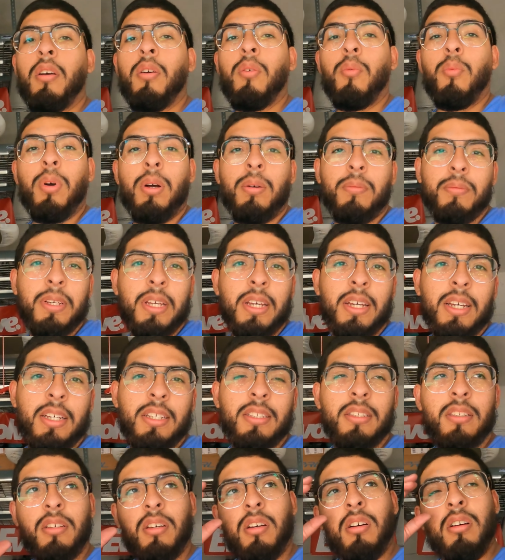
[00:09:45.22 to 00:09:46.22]
well
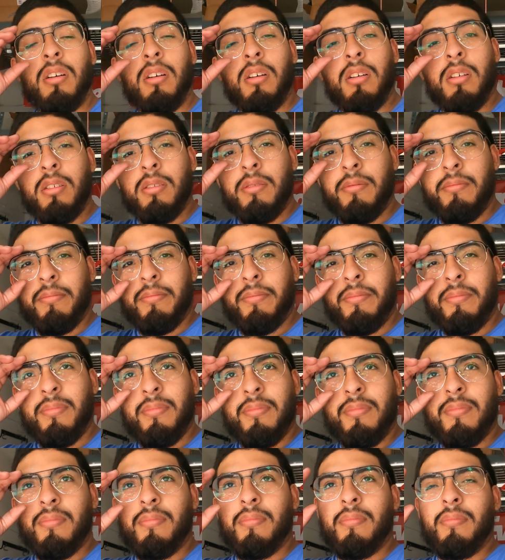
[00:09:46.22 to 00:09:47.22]
guys um
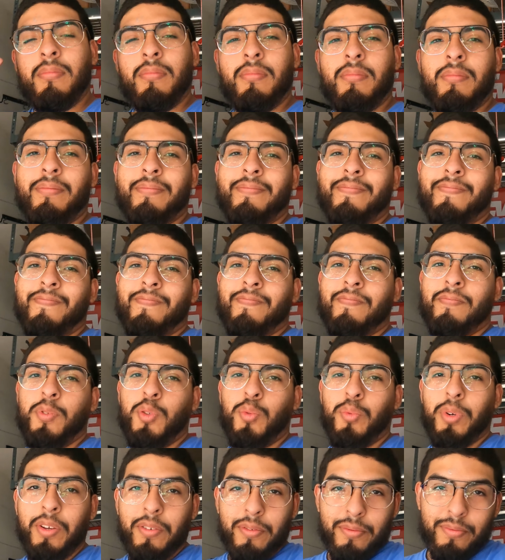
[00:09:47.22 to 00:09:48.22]

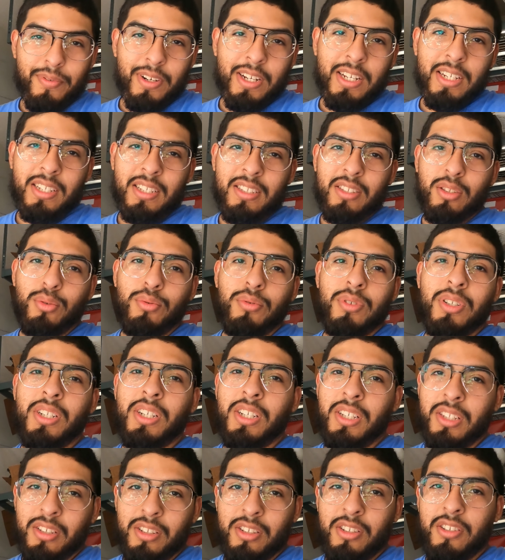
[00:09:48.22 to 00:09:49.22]
we ran into
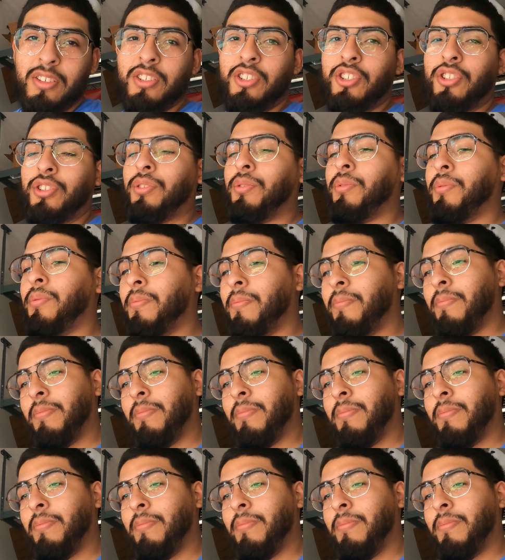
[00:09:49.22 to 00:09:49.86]
another issue